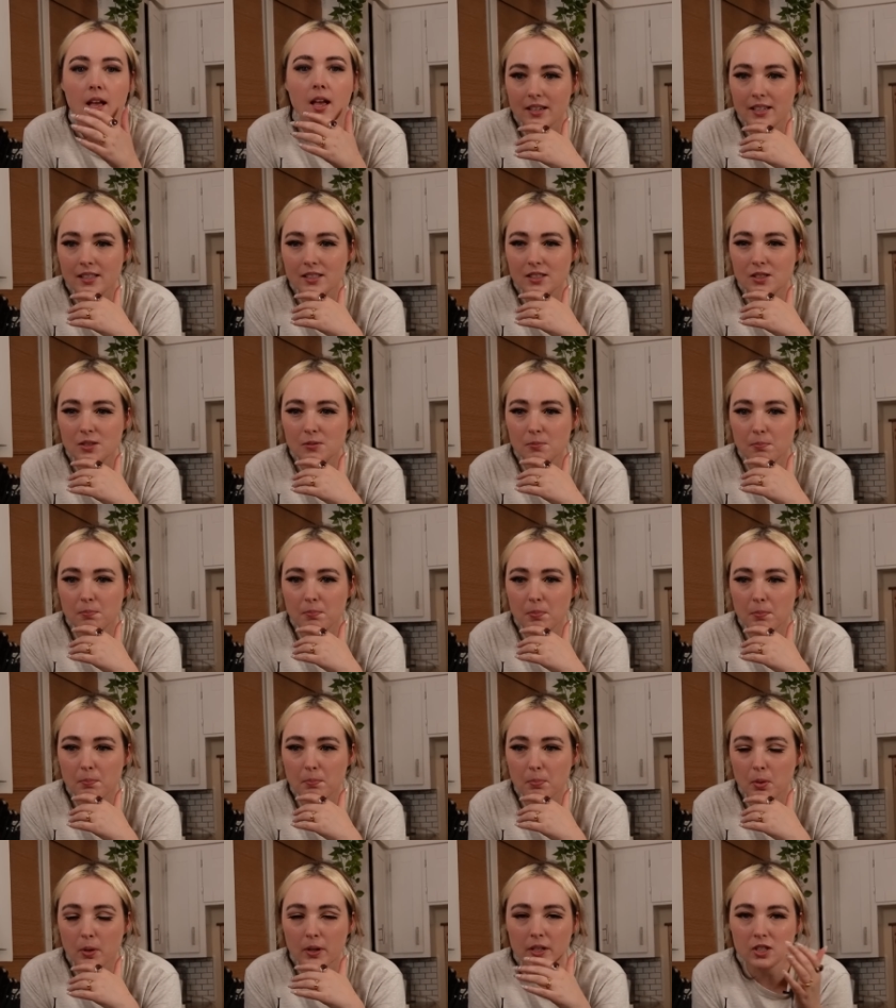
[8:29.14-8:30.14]
It's
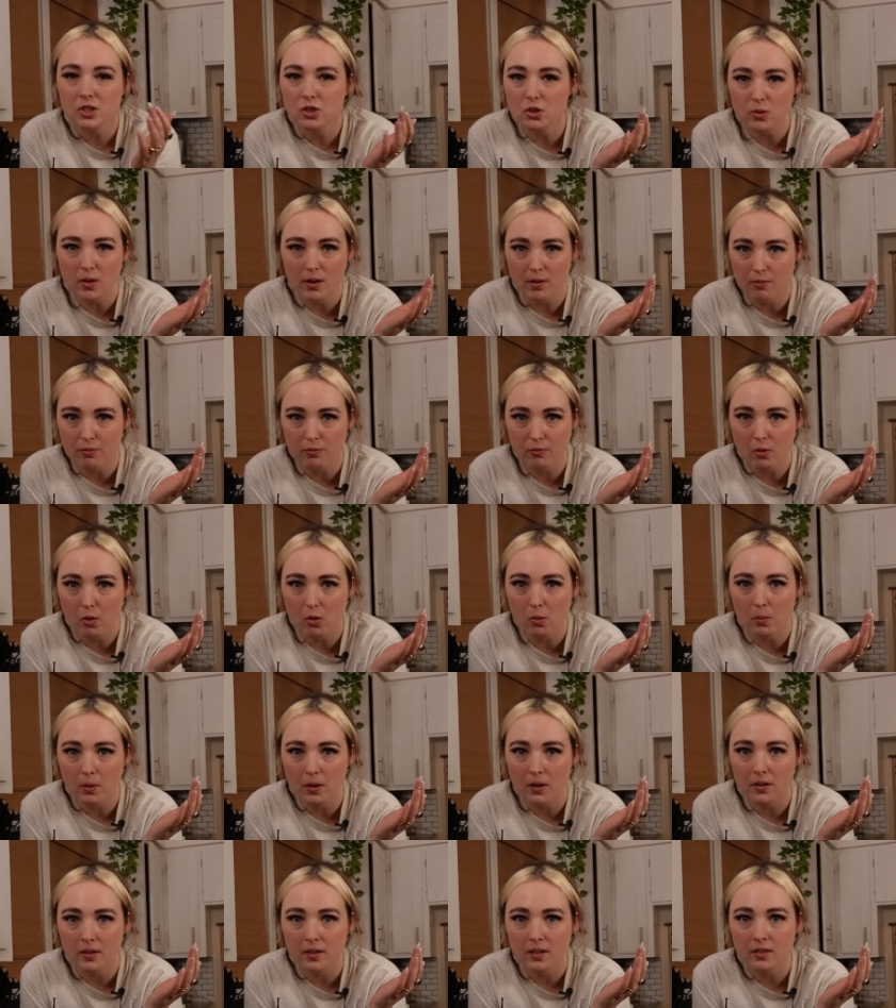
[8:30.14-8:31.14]
pretty
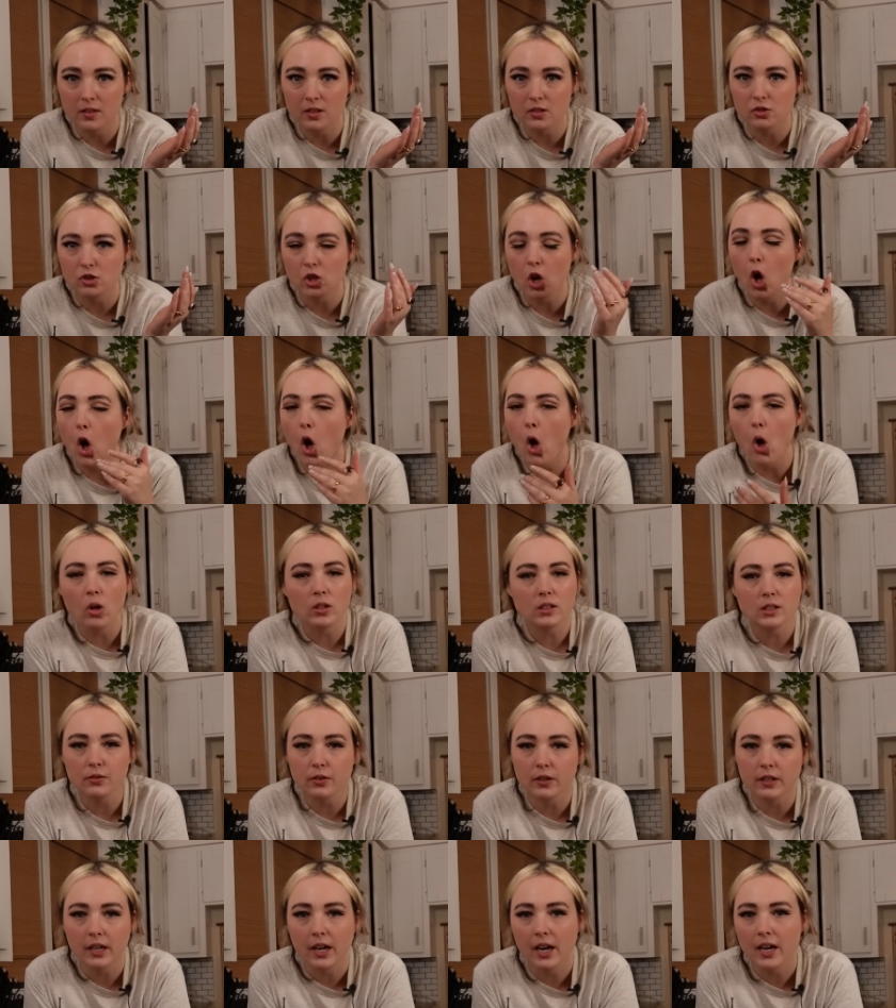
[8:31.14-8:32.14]
straightforward. There's all
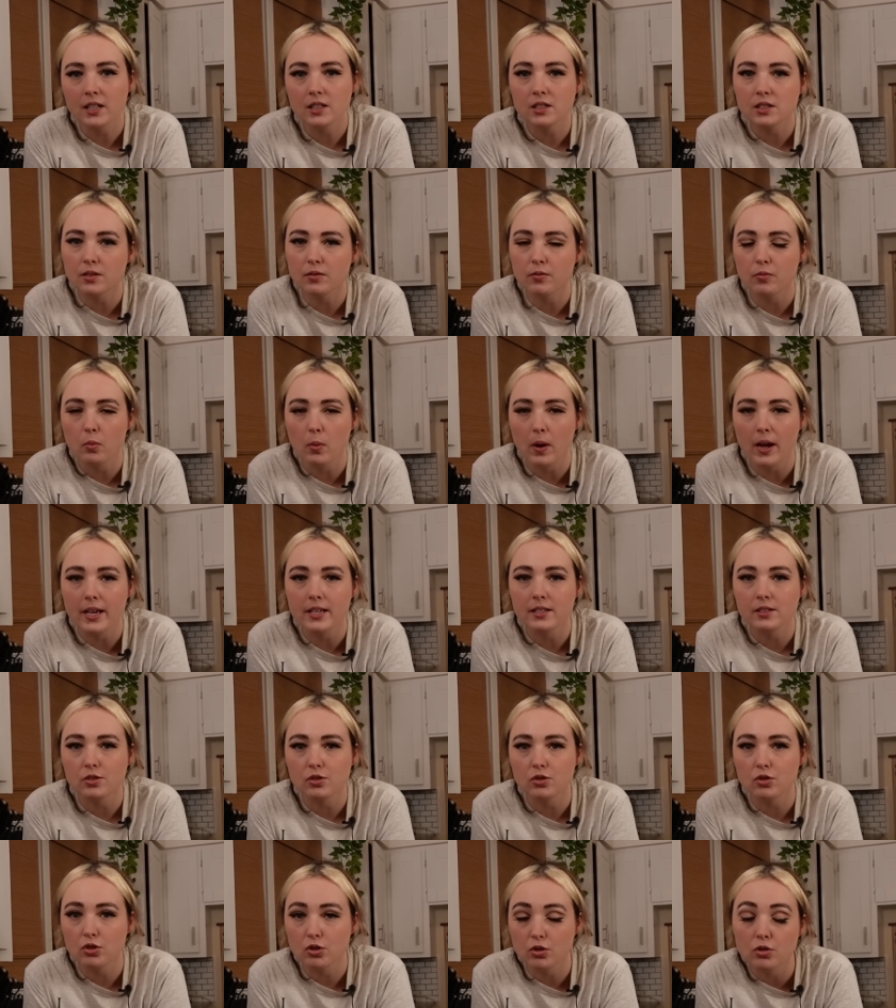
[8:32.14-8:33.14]
different kinds of
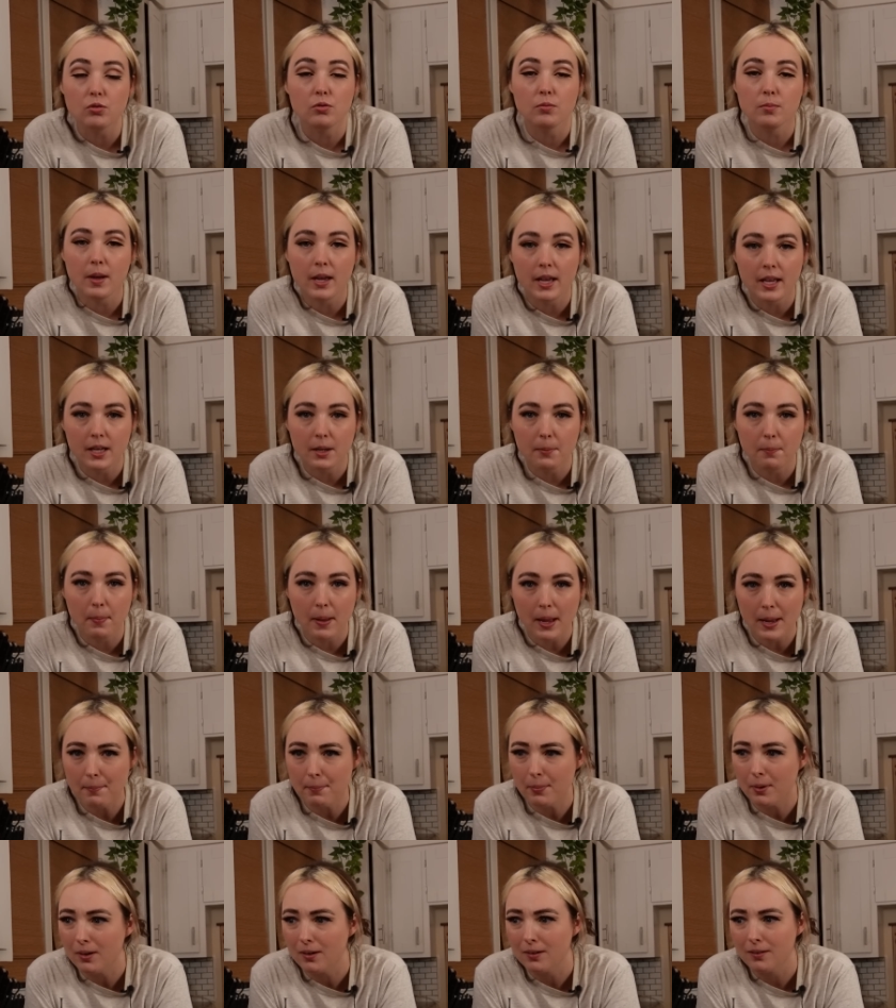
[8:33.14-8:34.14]
ways to make
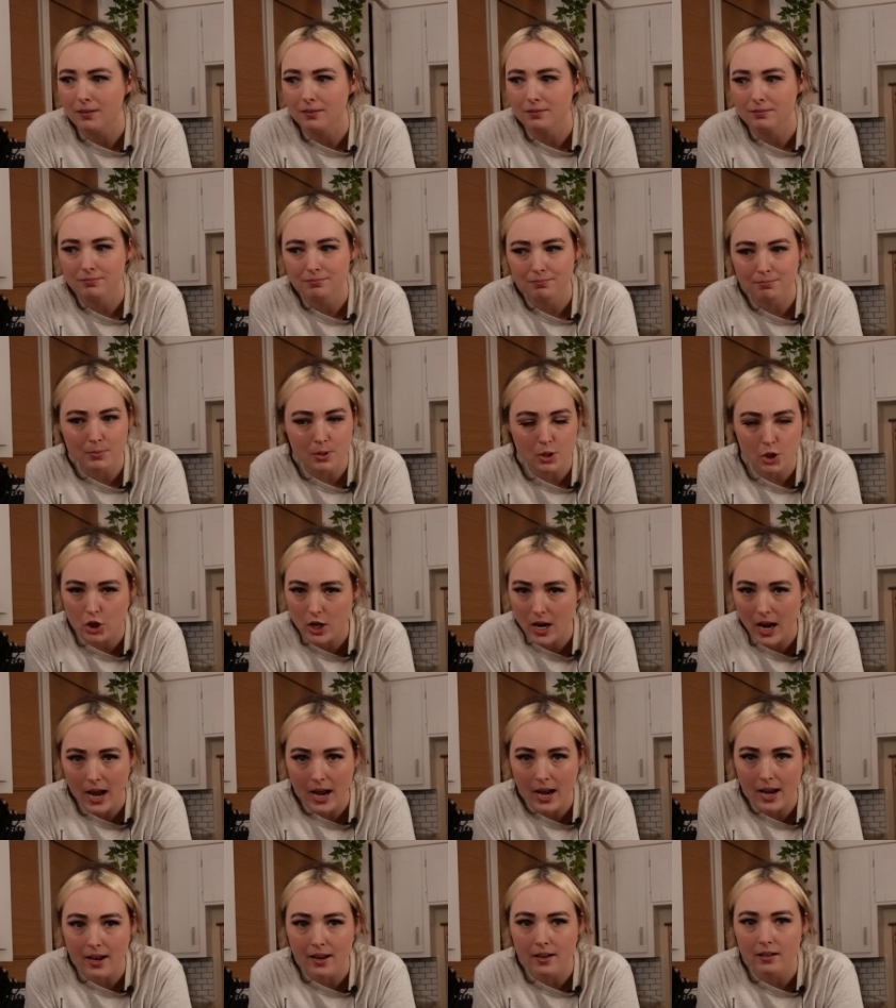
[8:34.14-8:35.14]
paper mache
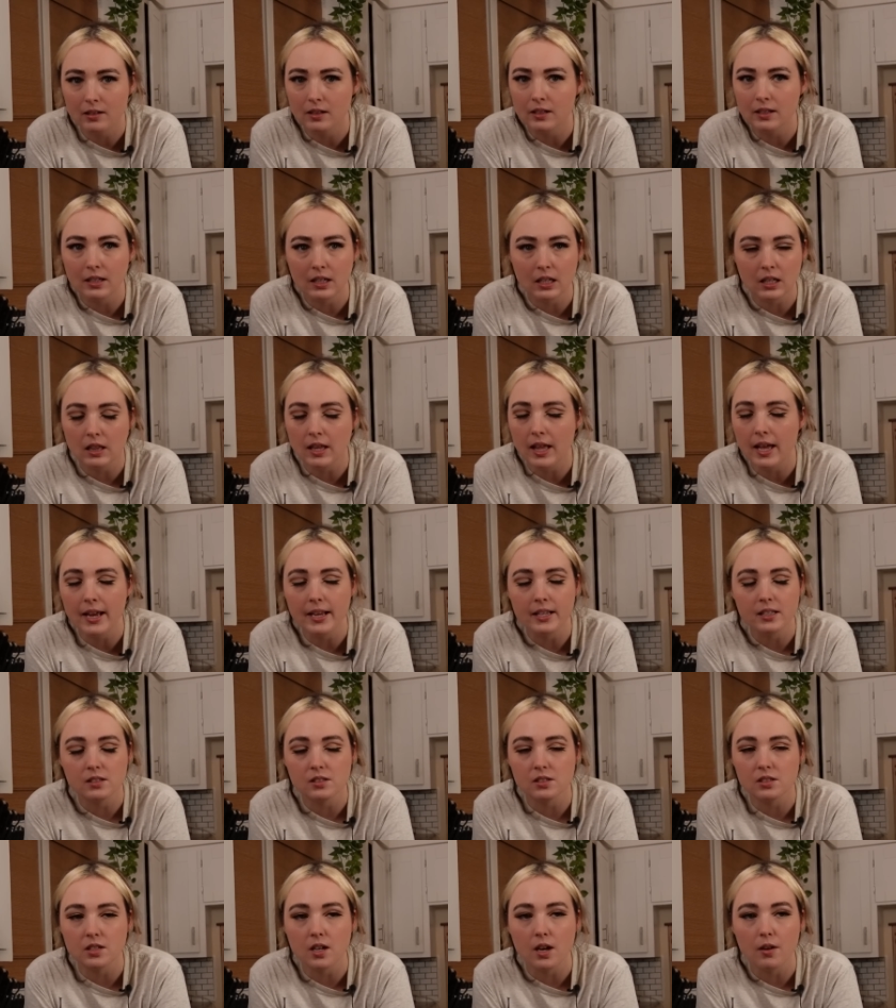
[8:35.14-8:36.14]
and clay
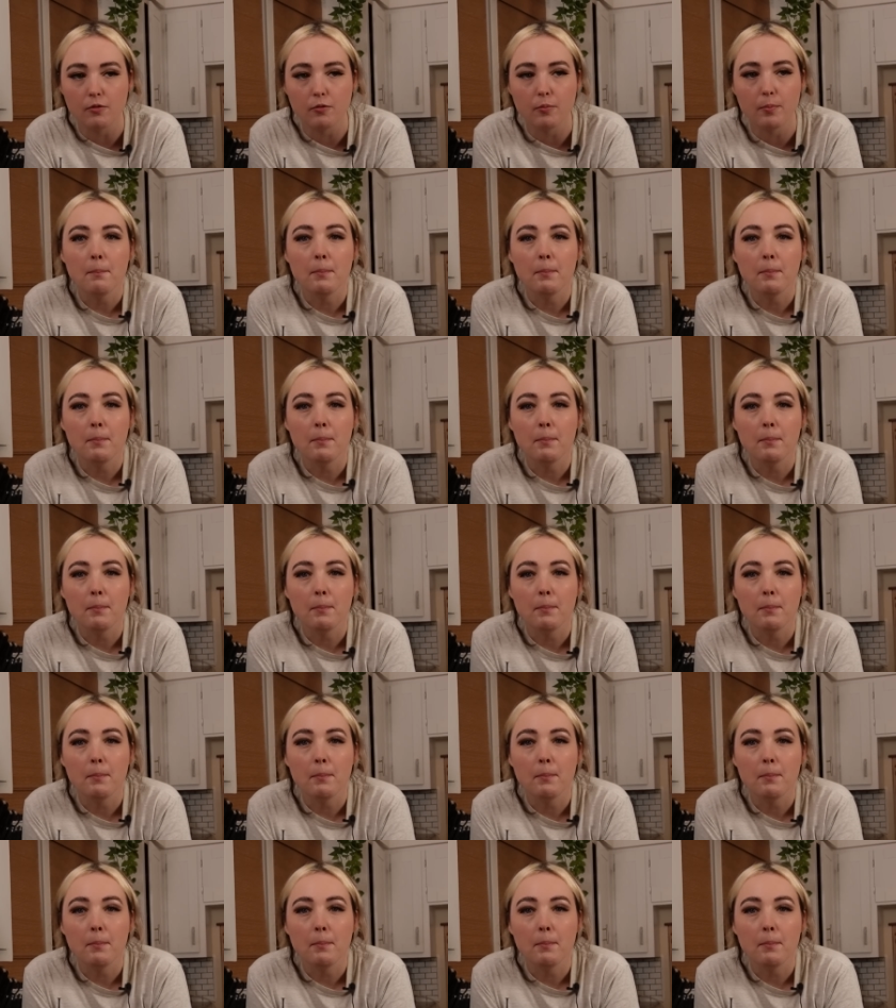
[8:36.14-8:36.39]
and stuff.